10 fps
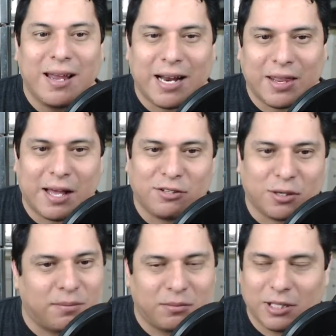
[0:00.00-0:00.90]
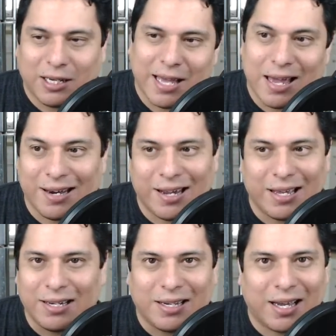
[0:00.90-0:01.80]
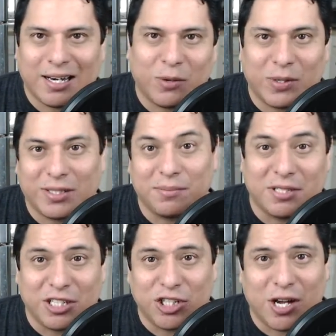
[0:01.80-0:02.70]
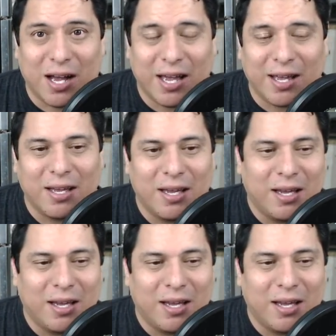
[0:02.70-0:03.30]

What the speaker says: Now they have to edit it, cut it in with some CGI.